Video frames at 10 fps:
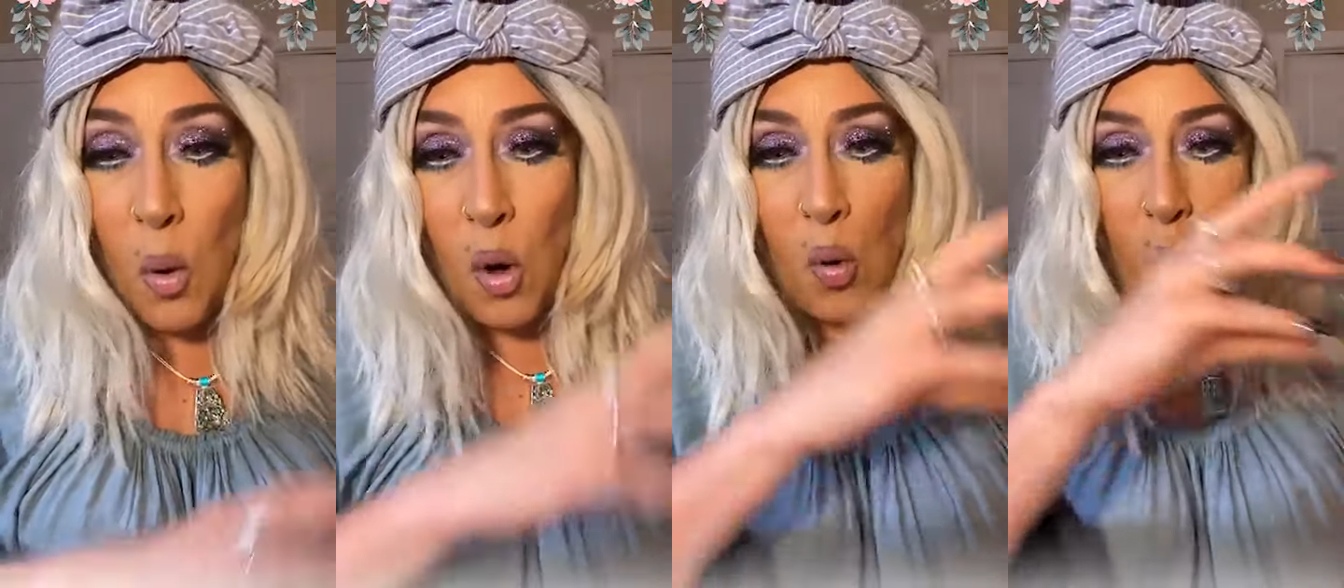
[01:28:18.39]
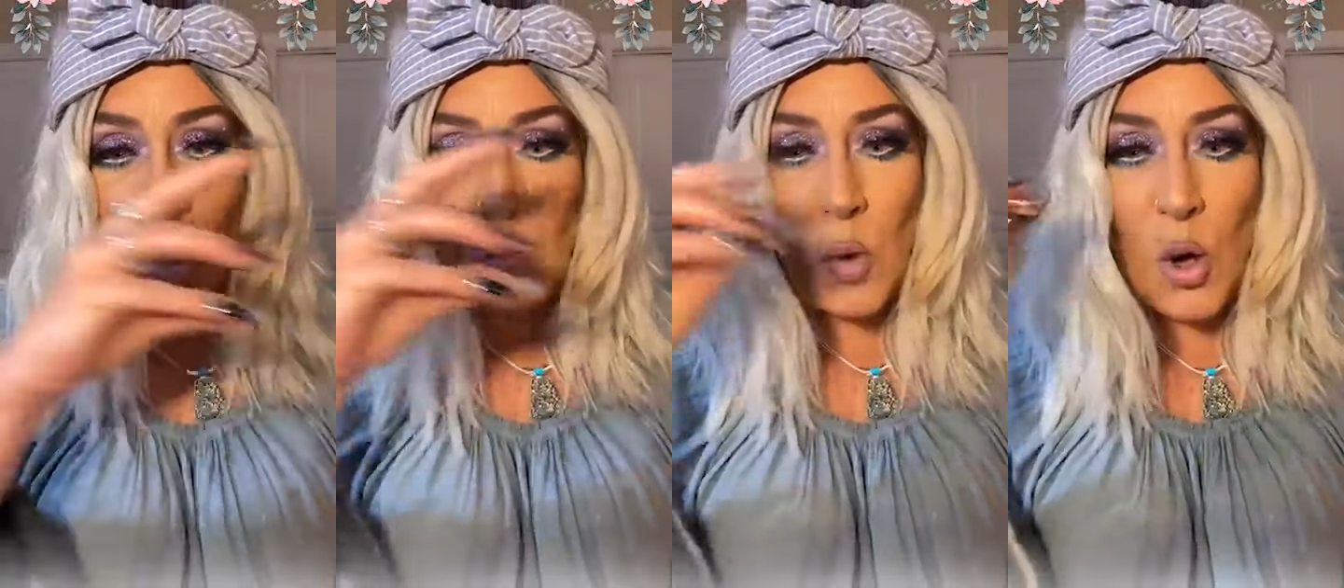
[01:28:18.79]
all
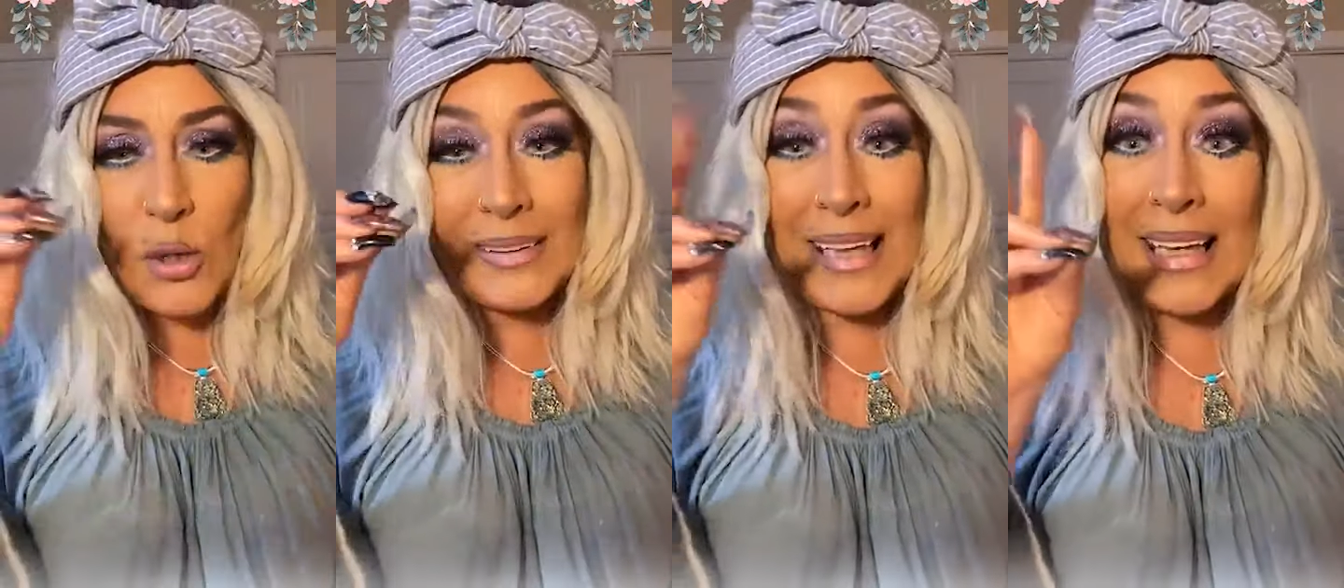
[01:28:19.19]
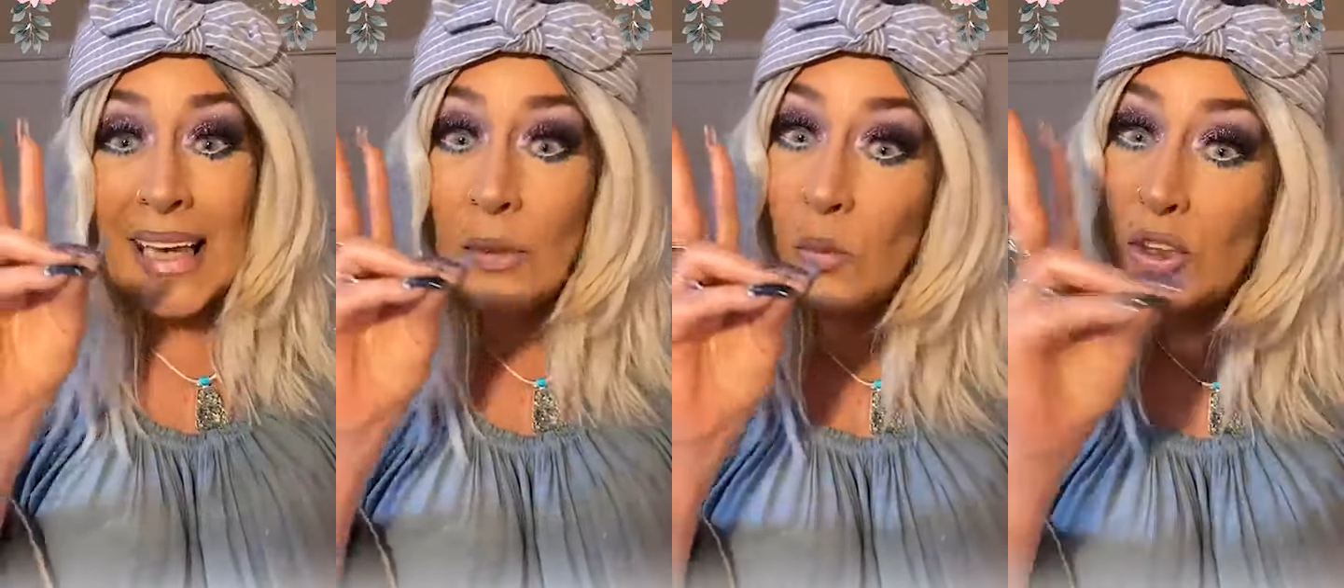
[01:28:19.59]
one word.
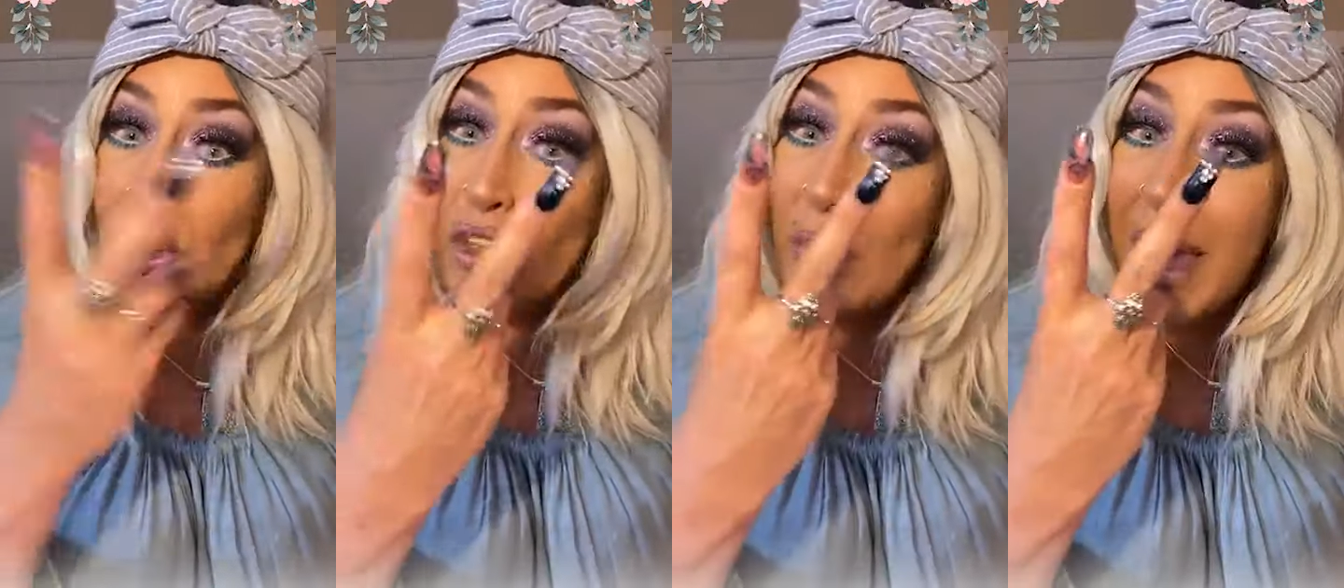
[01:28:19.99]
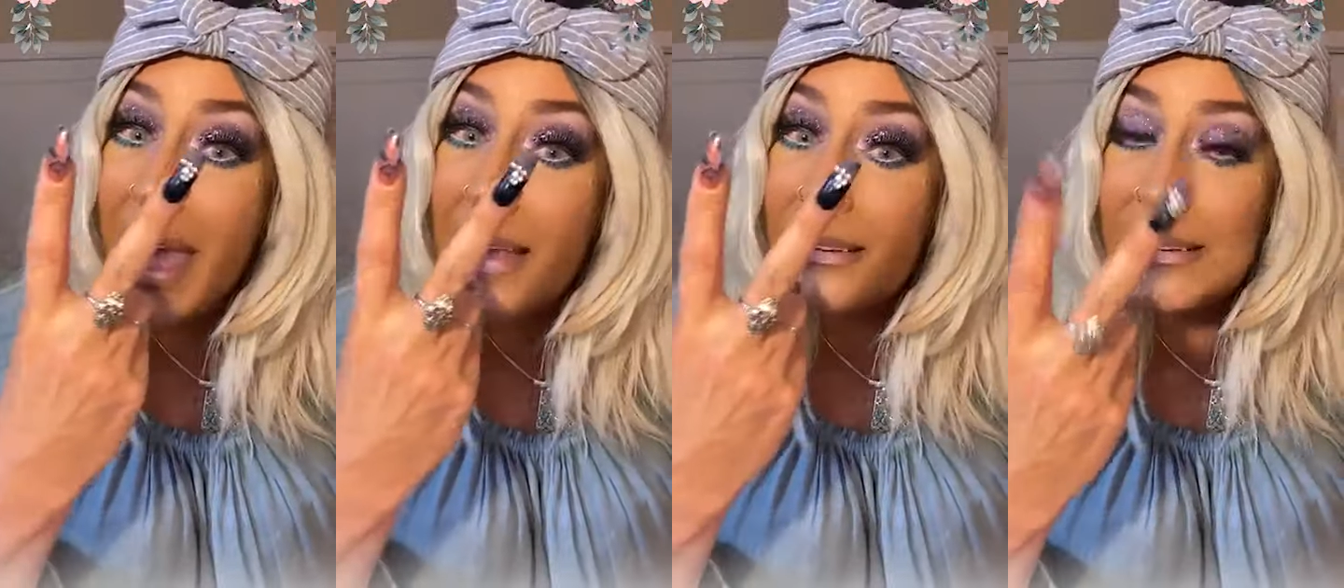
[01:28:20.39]
Dianne with two
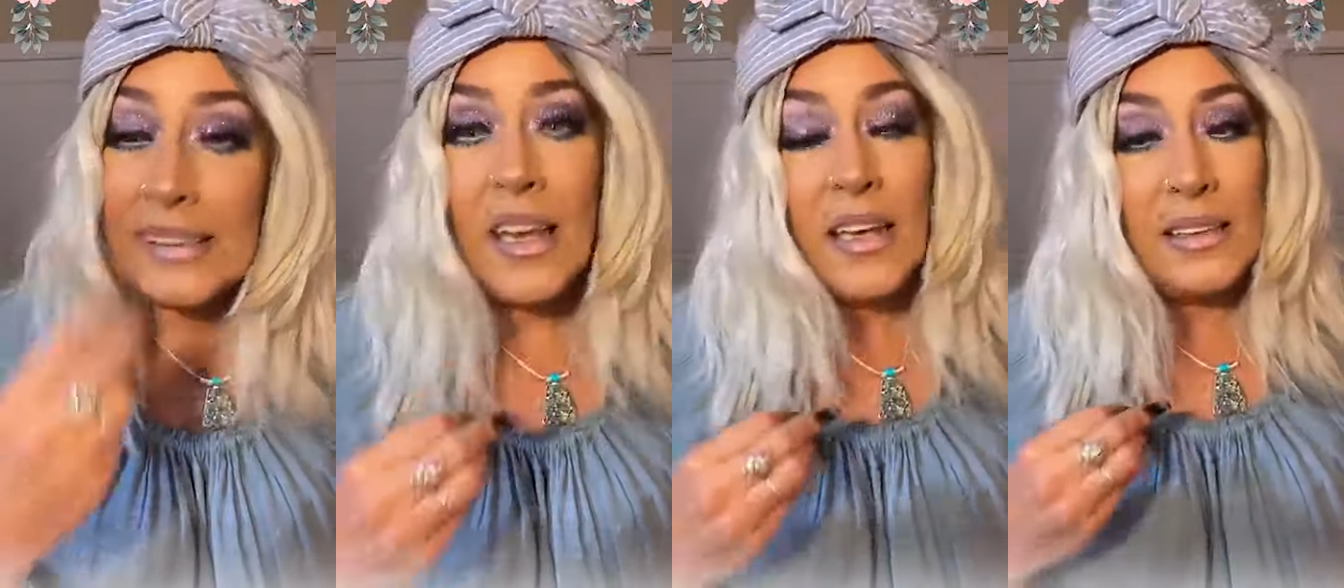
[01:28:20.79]
N's.